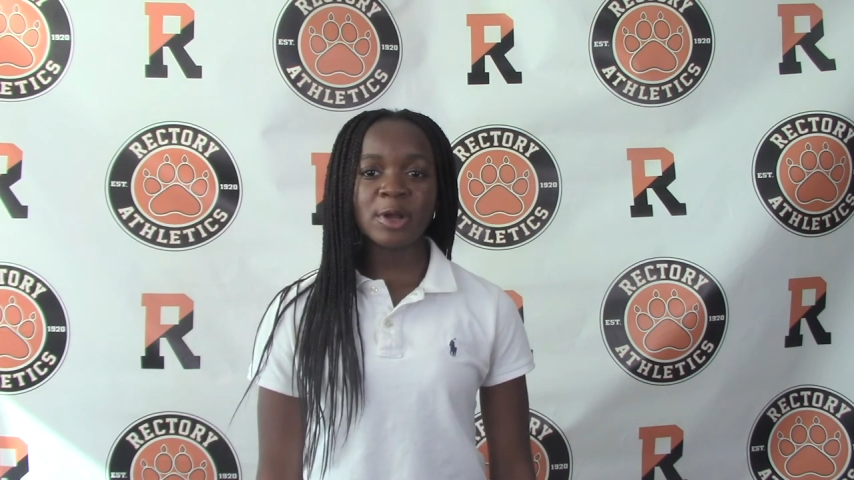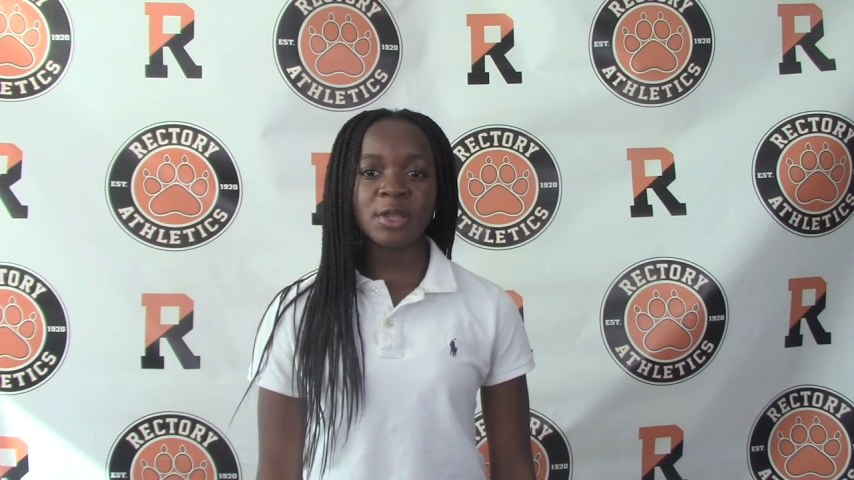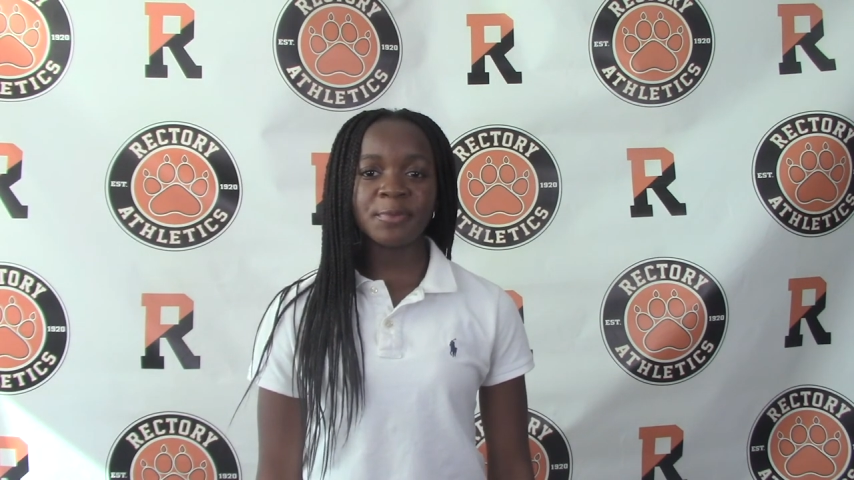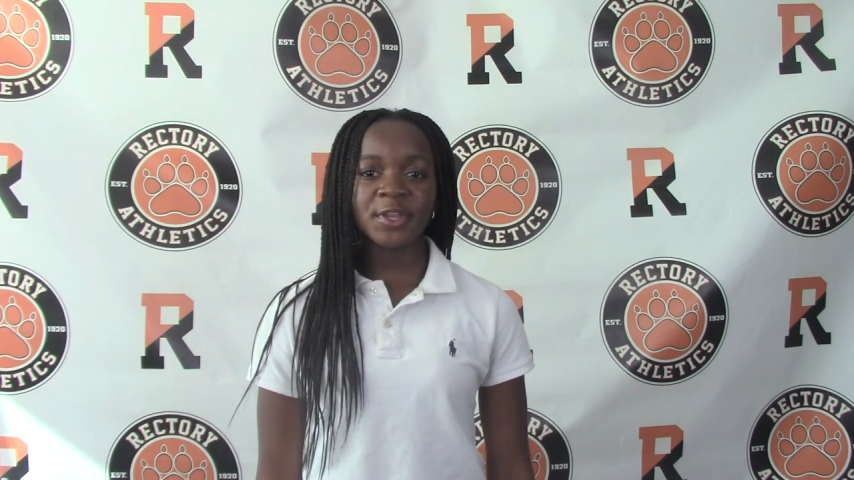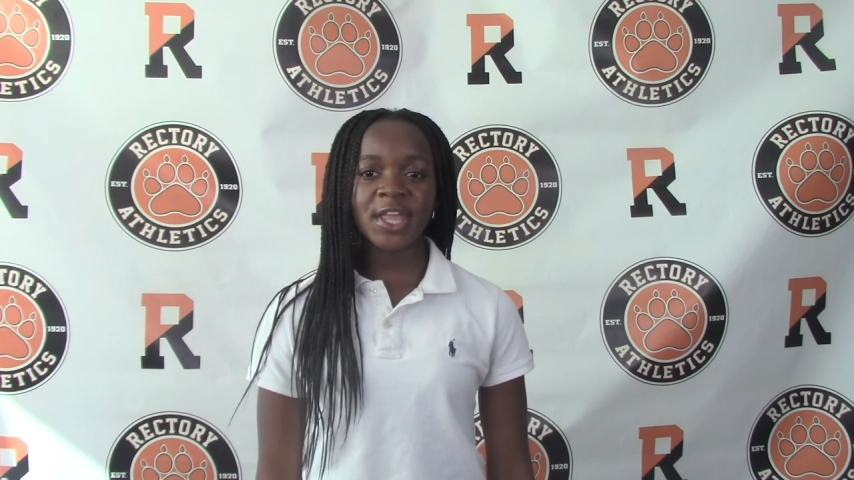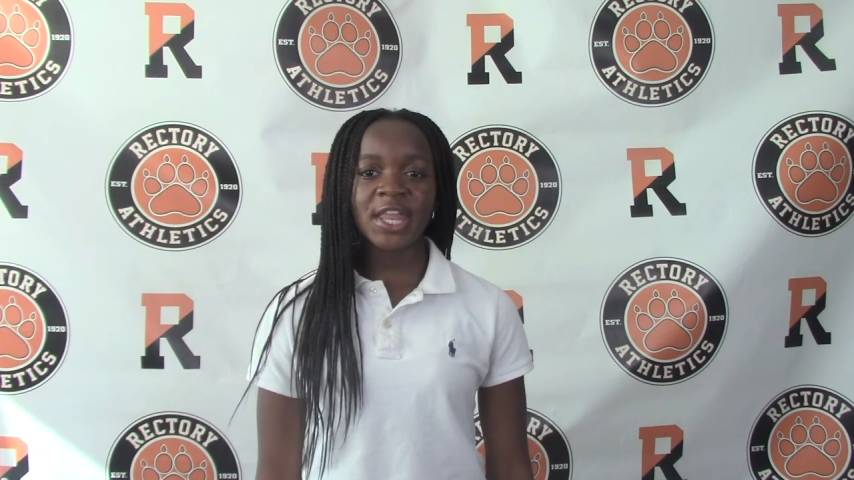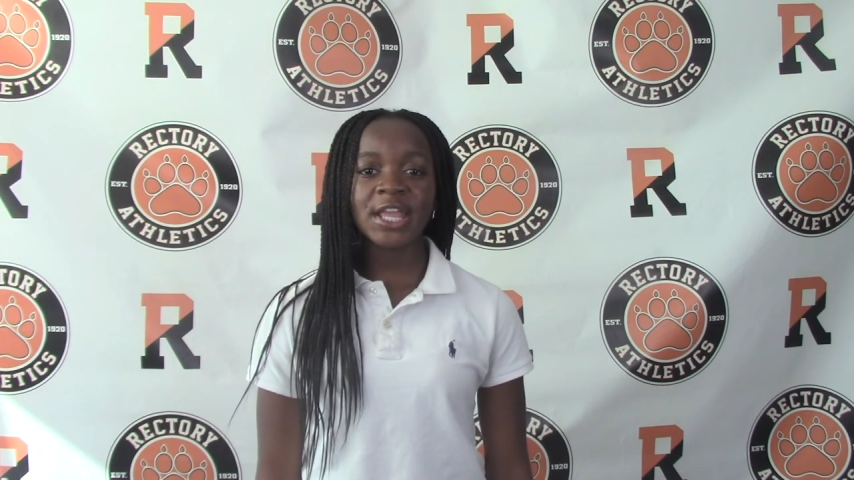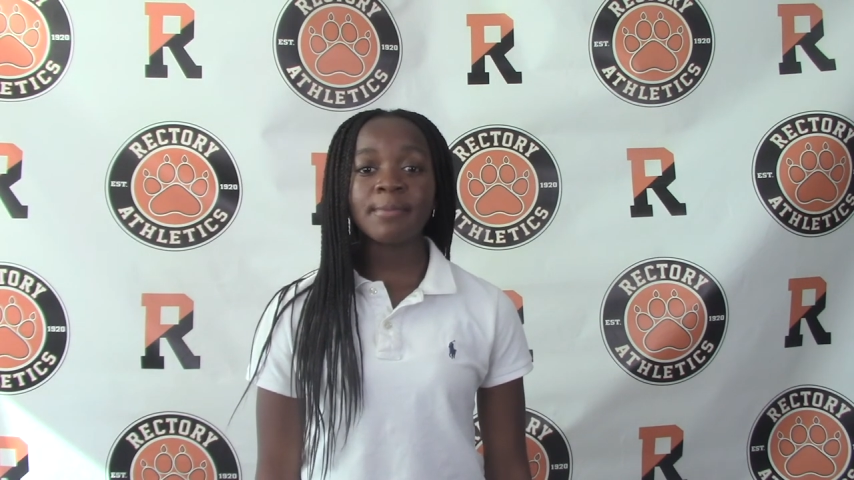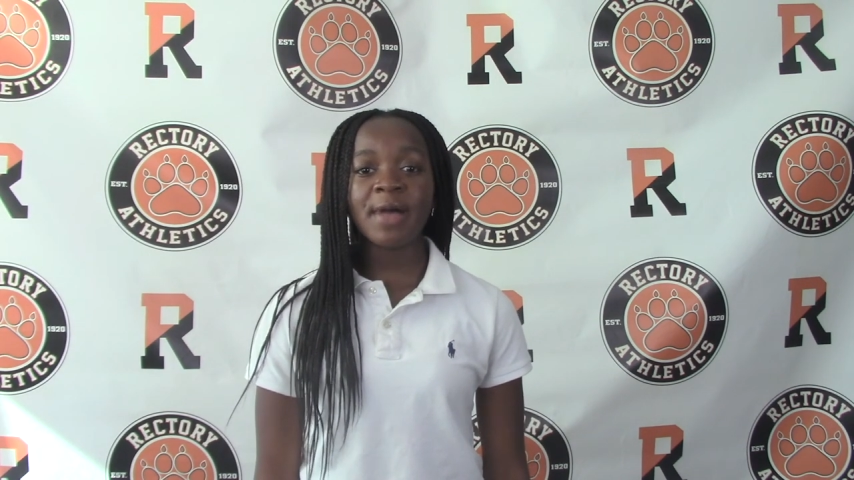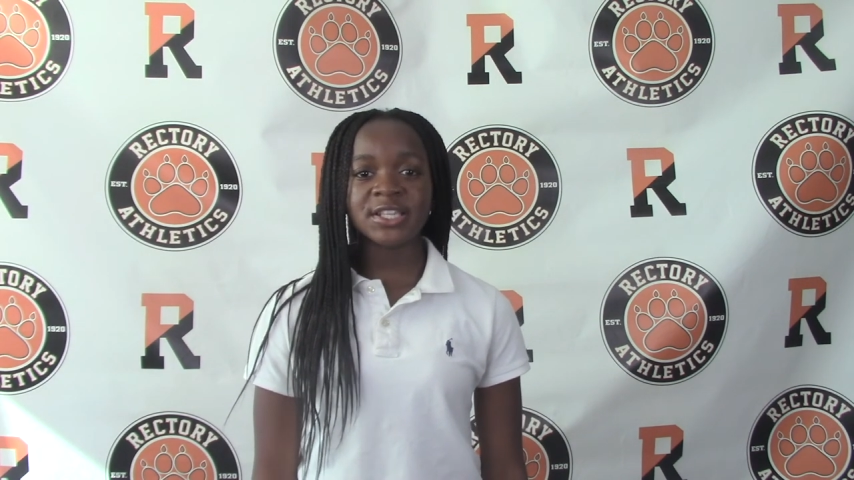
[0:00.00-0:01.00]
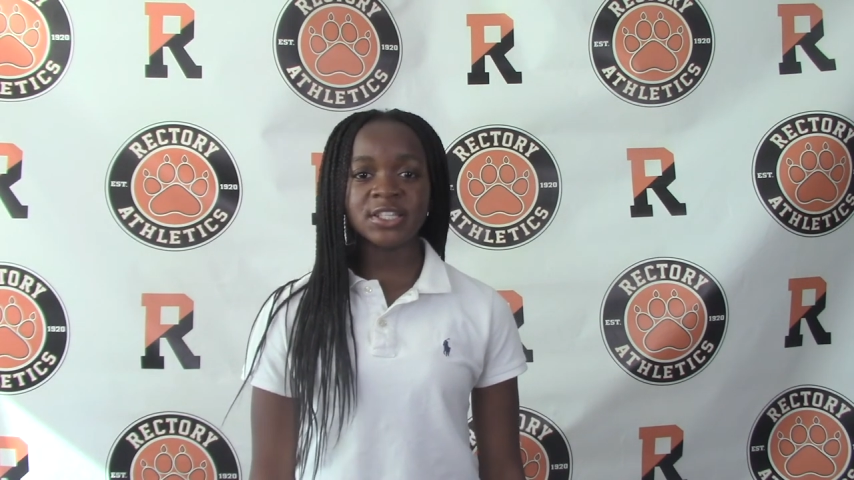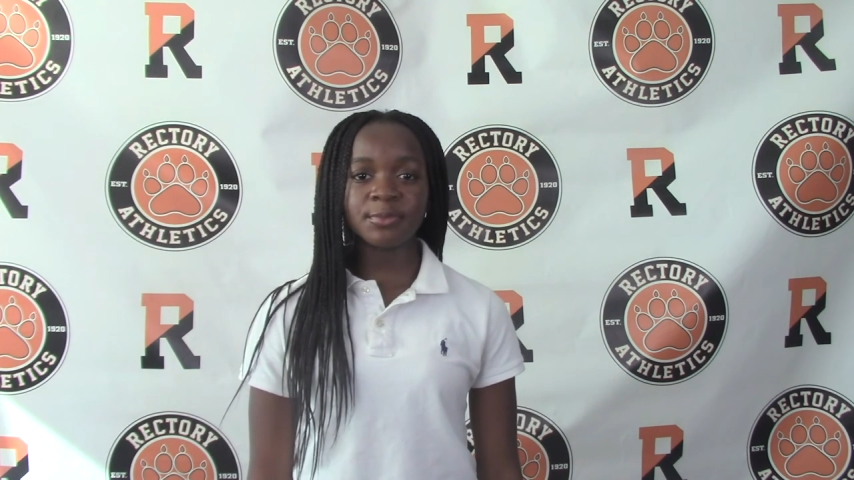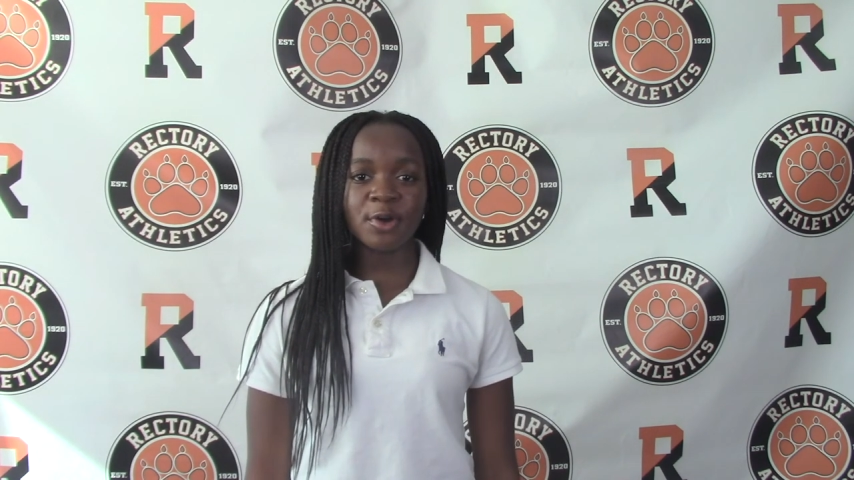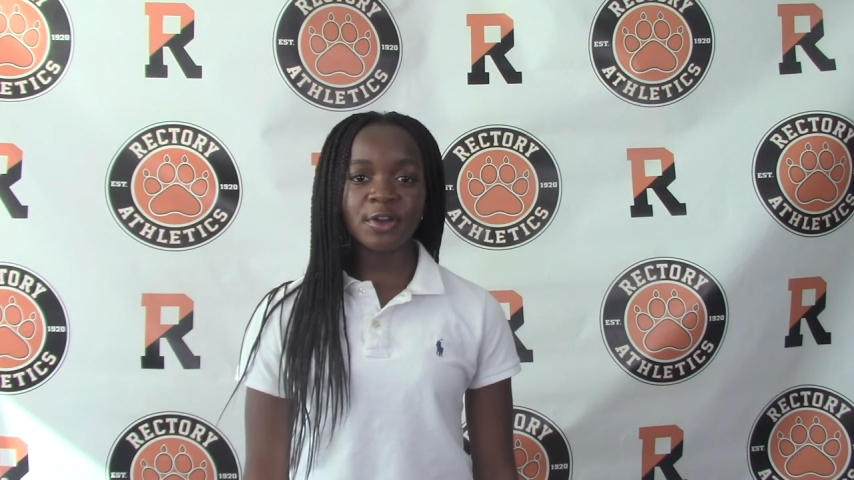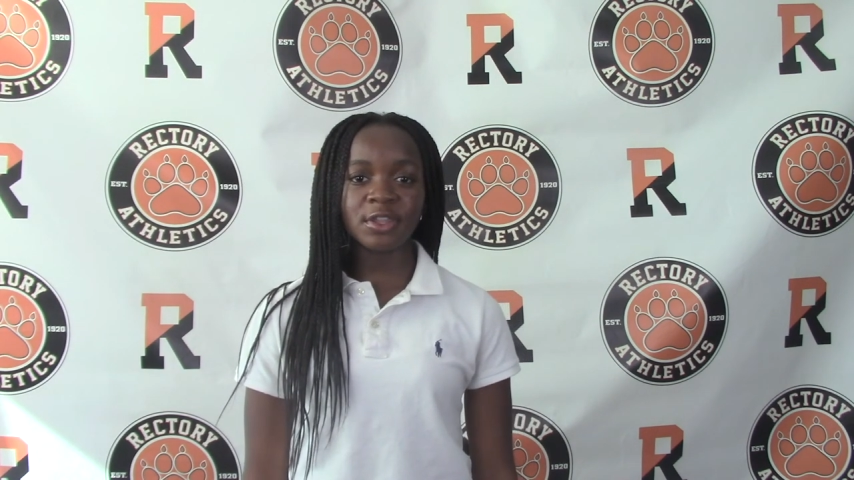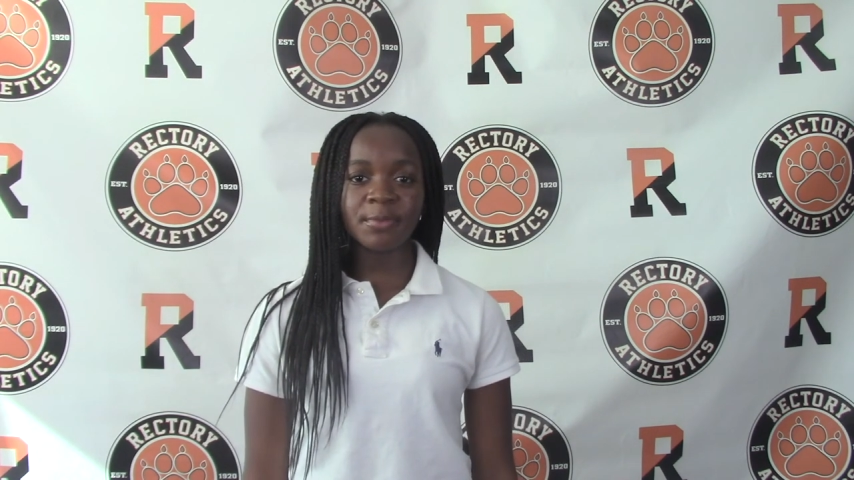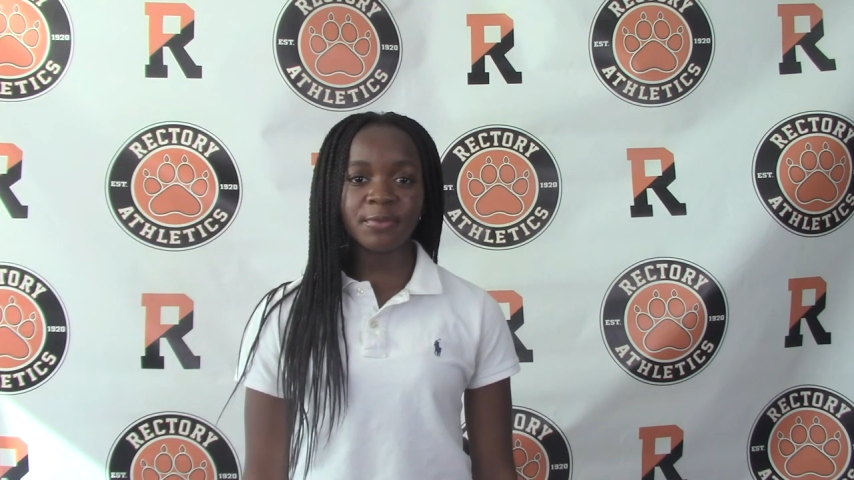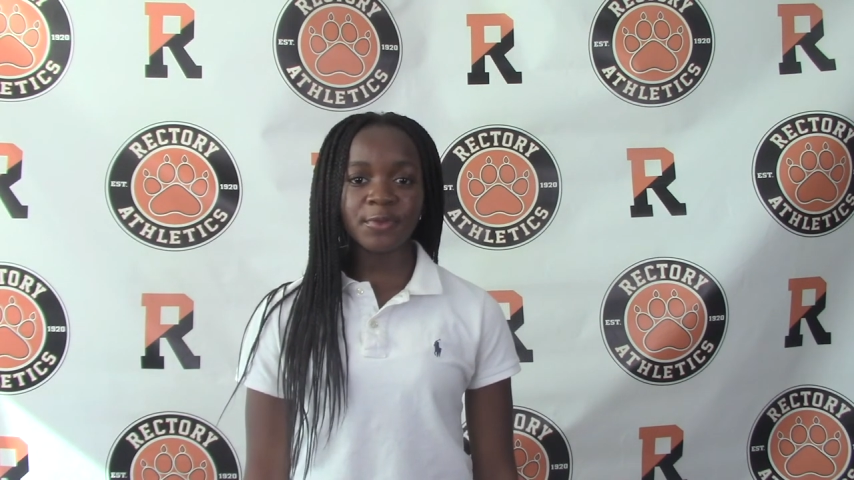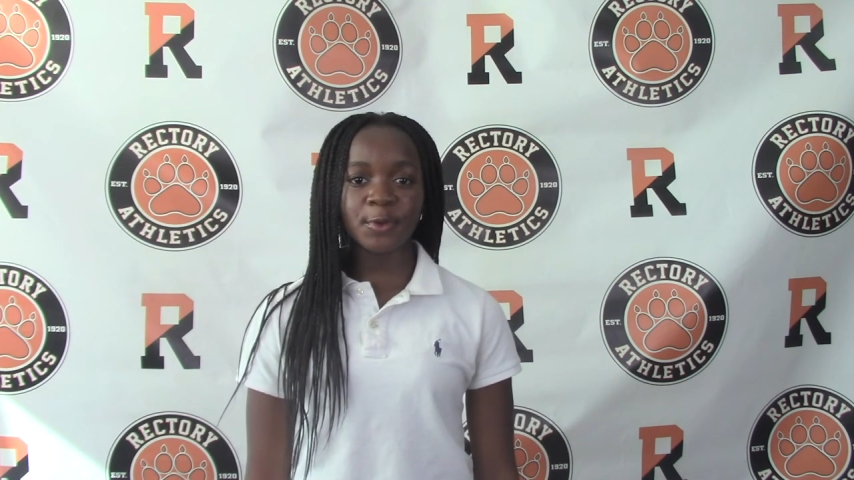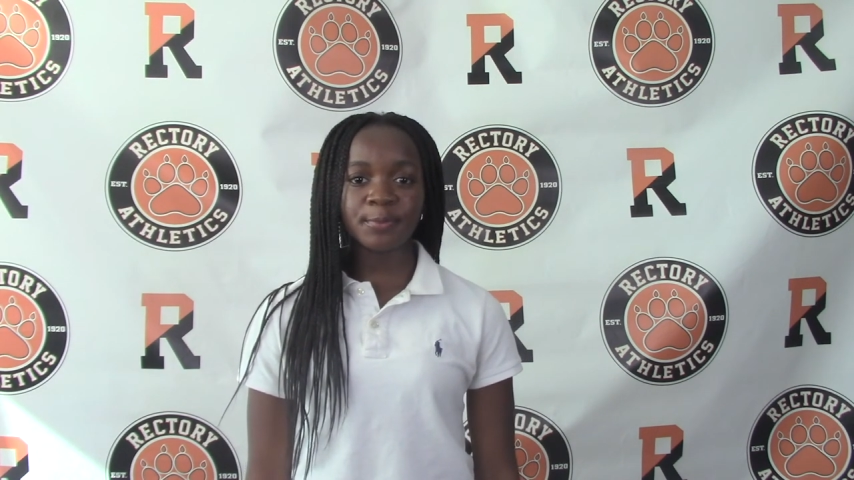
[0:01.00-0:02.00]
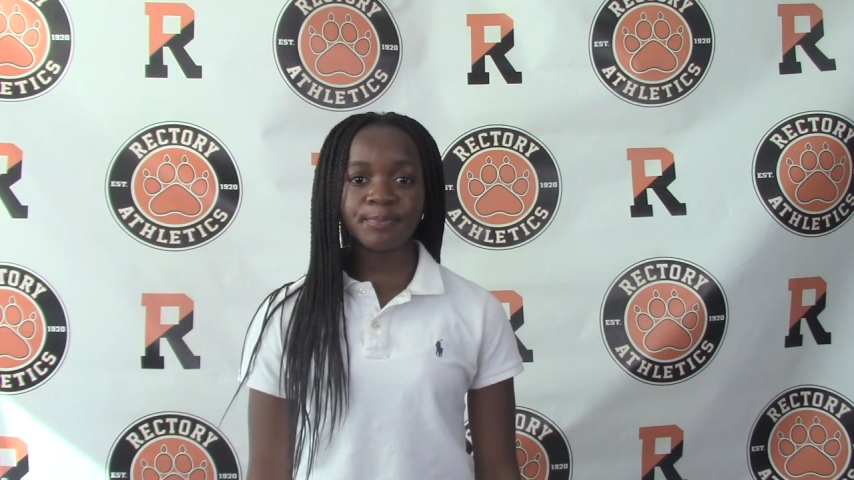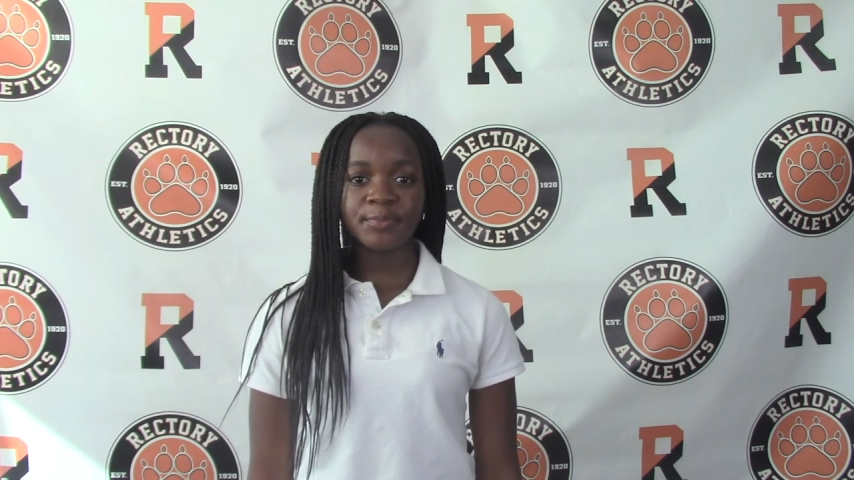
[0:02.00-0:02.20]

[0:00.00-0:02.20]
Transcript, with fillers: on communicating and passing the ball on the midfield.